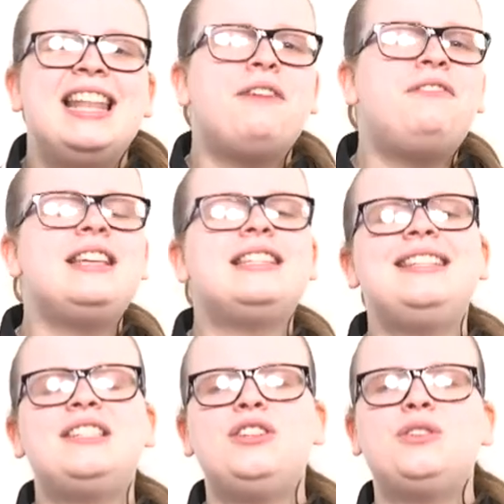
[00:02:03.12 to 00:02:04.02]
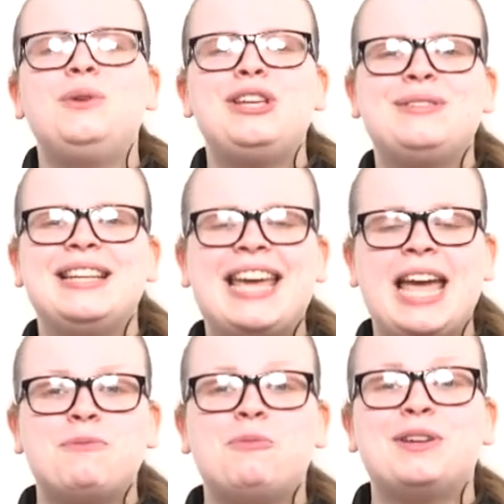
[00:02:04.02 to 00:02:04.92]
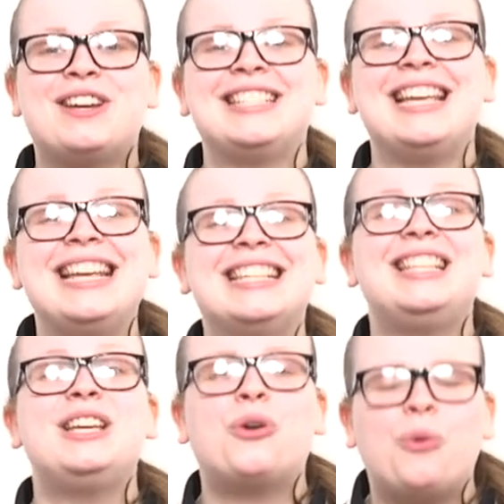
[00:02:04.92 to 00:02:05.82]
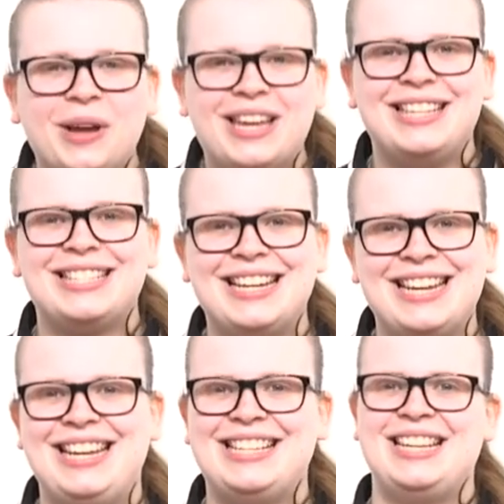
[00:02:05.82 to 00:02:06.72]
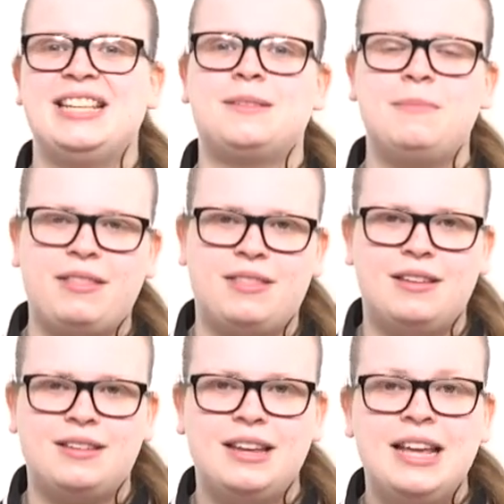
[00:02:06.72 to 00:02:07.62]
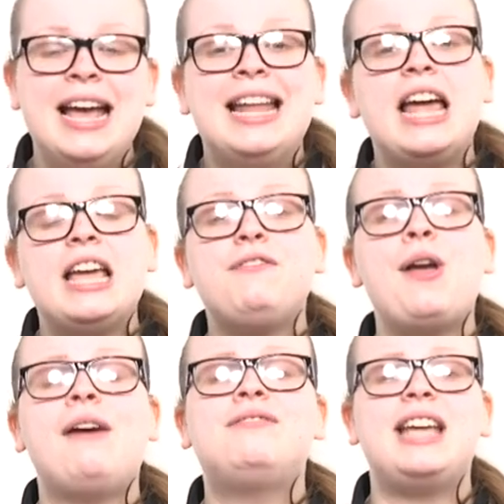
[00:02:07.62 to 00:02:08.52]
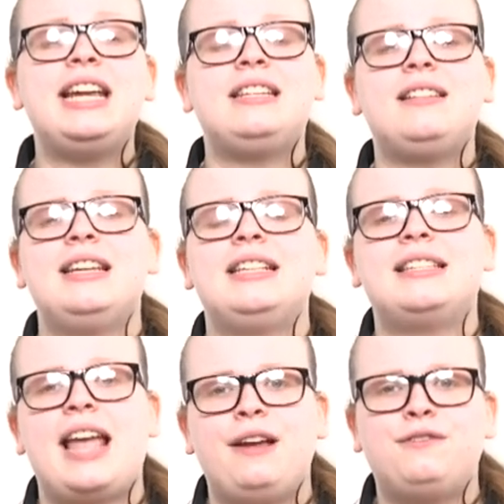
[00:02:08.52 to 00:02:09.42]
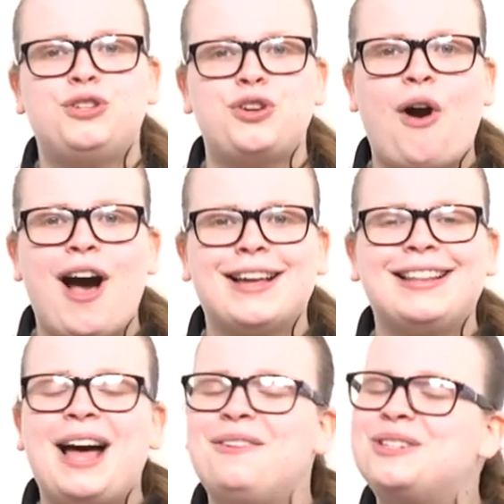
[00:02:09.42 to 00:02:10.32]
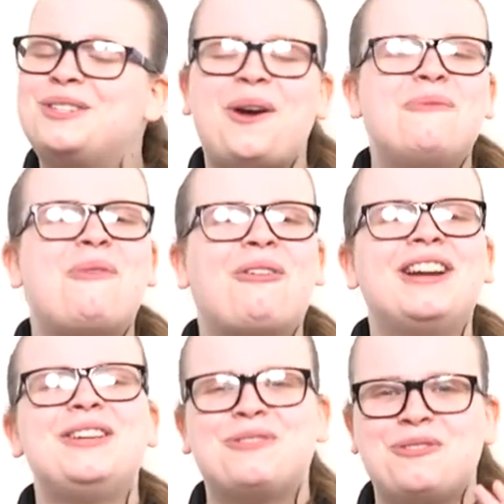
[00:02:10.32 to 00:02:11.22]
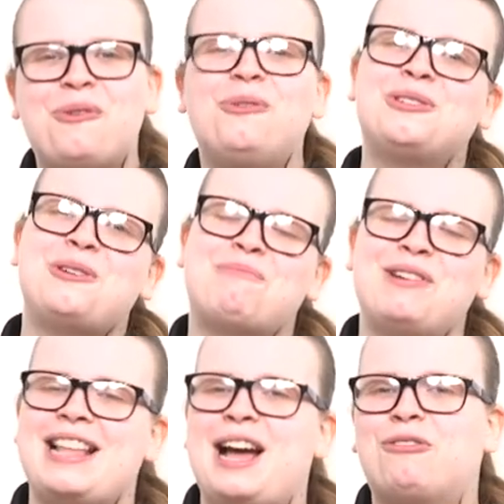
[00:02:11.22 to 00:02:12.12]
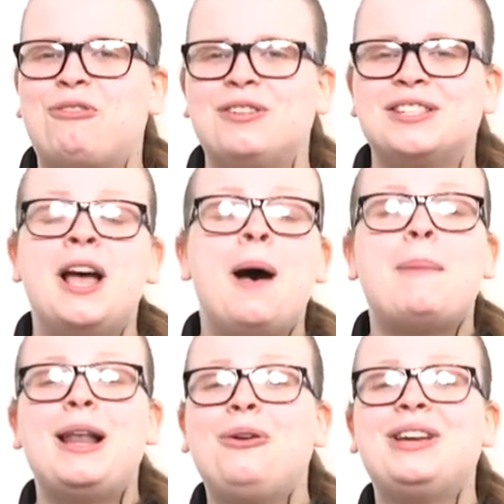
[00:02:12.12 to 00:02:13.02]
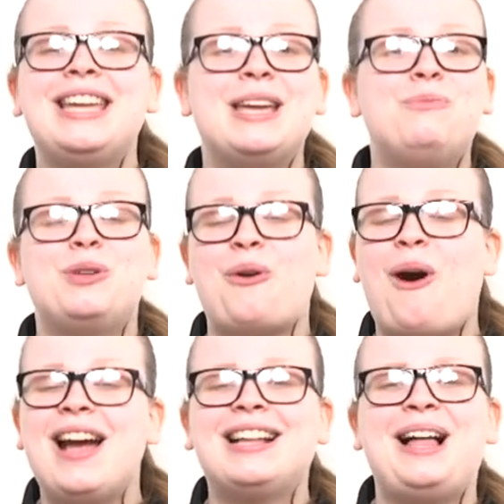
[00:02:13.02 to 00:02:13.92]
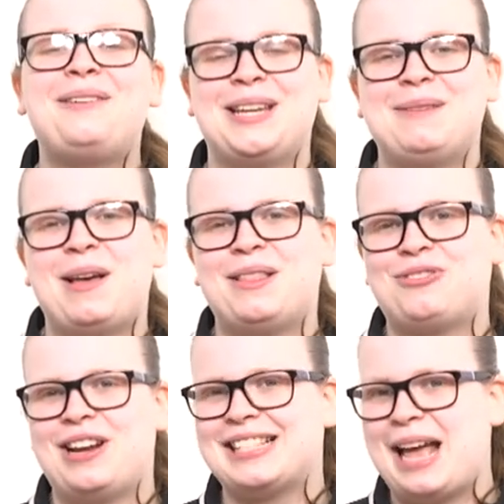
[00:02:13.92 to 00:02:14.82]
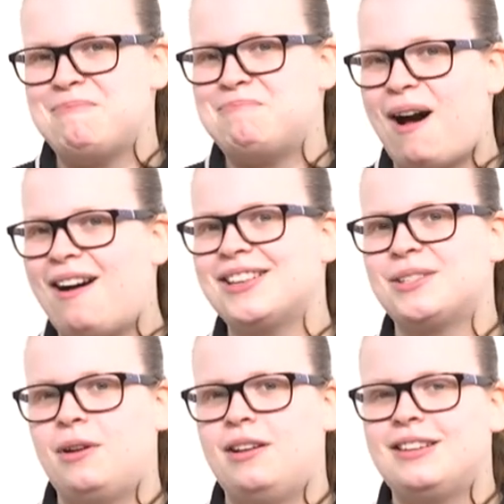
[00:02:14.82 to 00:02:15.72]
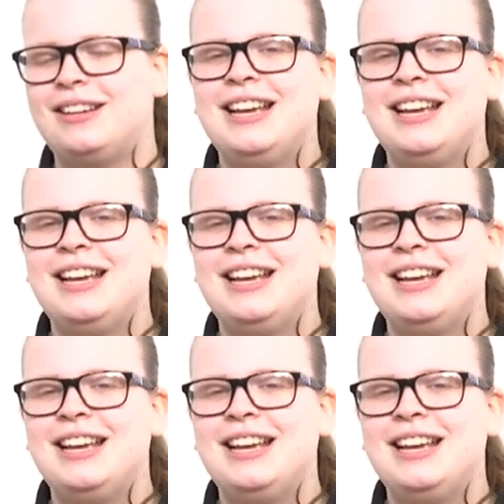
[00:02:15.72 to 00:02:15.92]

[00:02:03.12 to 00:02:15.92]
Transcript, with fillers: Now for this instance, we're using cable because it is the quickest and easiest method. Now, if you have data that is saved to your iCloud, don't worry, you can also bring that across by logging in with your iCloud email address and password.